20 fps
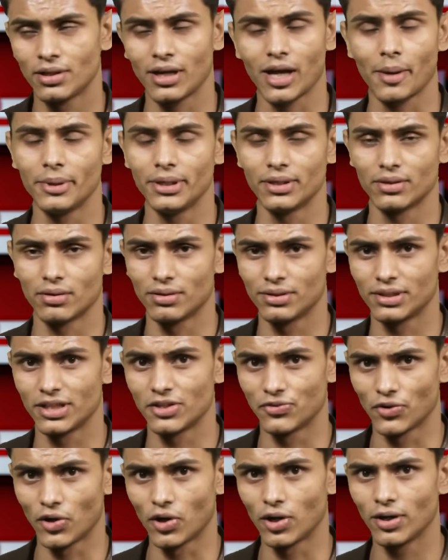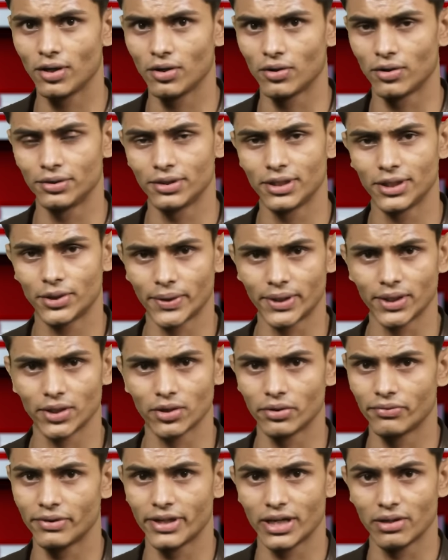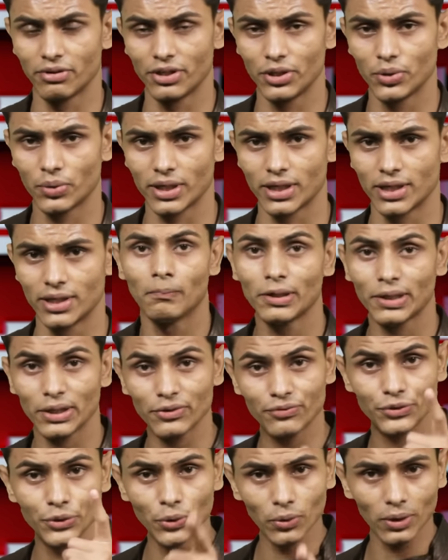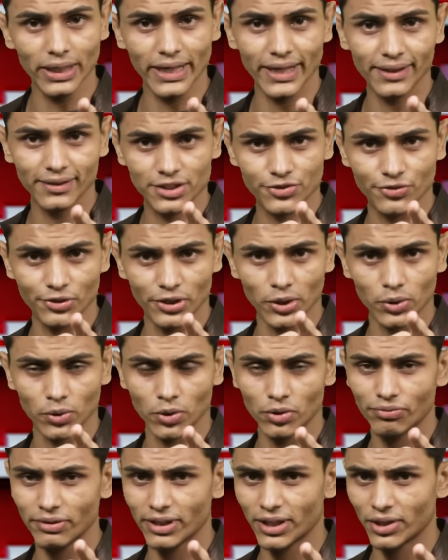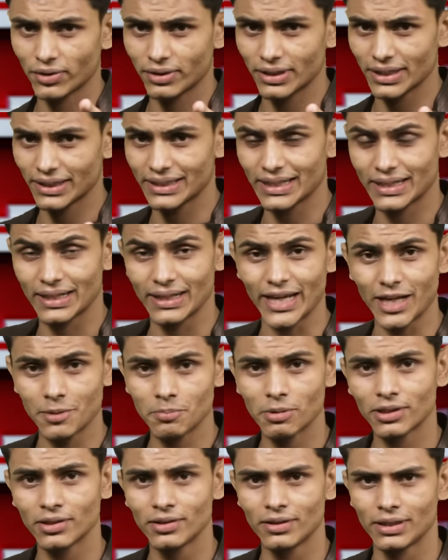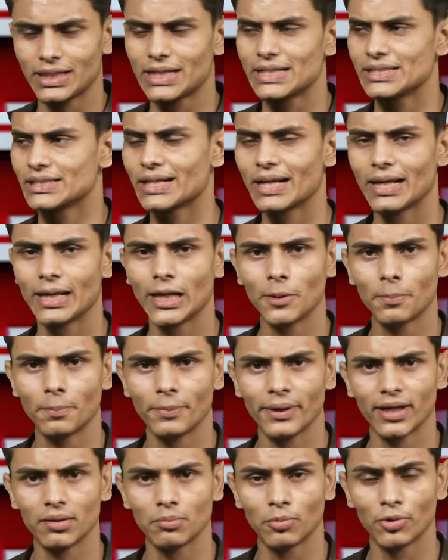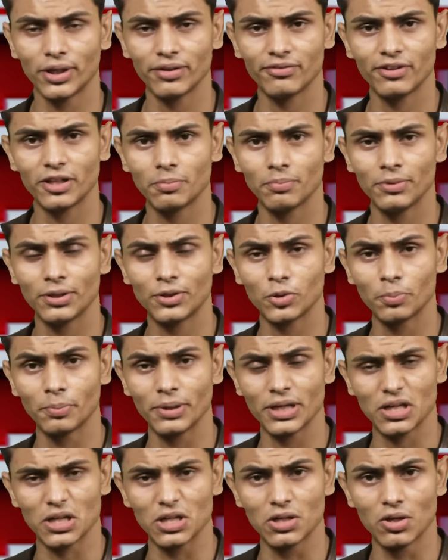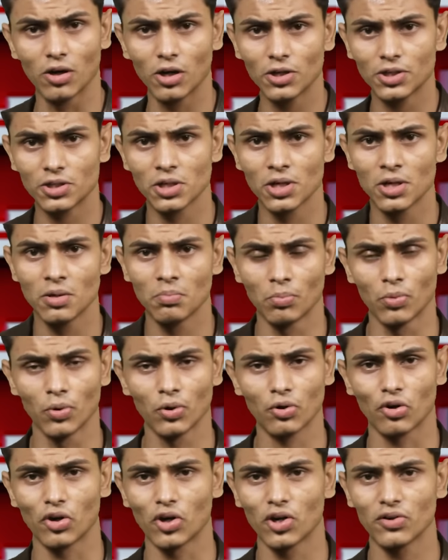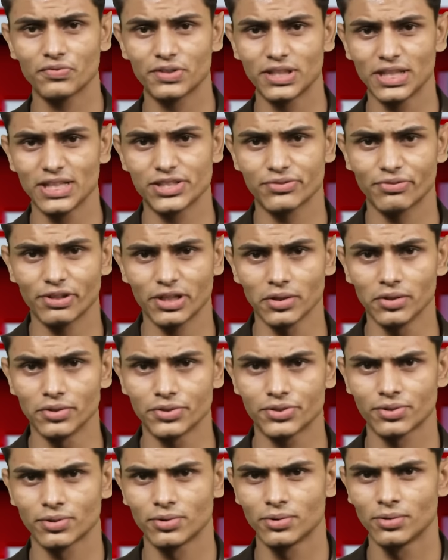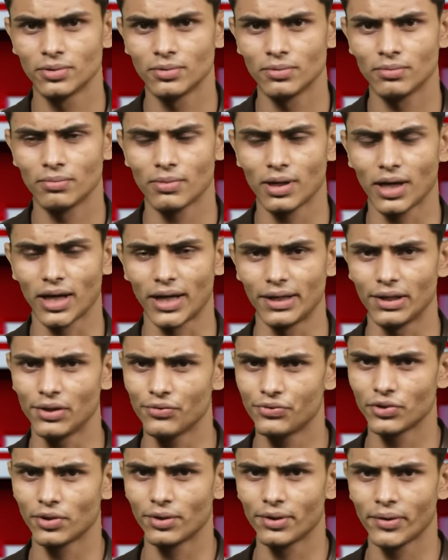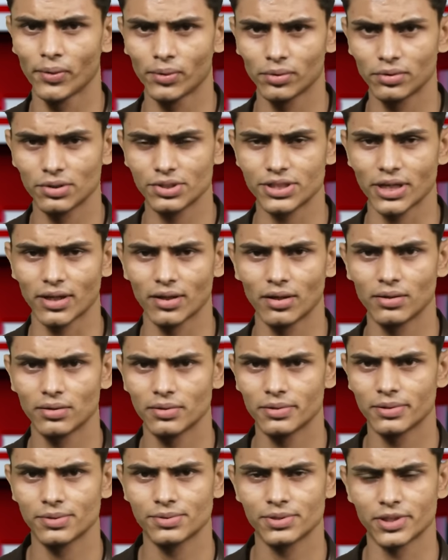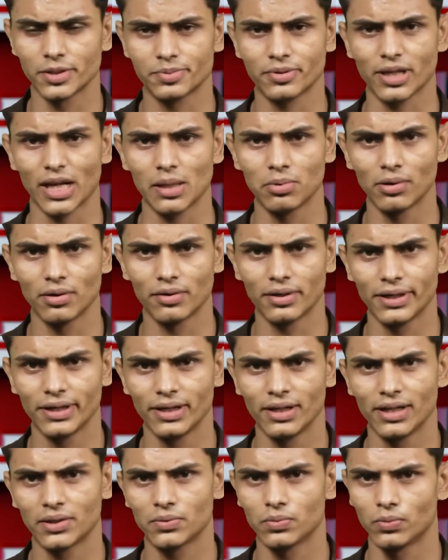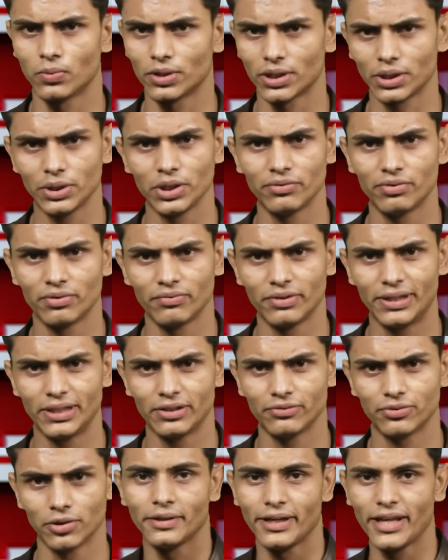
I mean on their wall, on their Twitter or wherever you can. But if you like this video, don't forget to click that like button, as it'll help me and motivate me to make a lot more of these videos. And if you are new to this channel, subscribe already. Like, what are you even waiting for?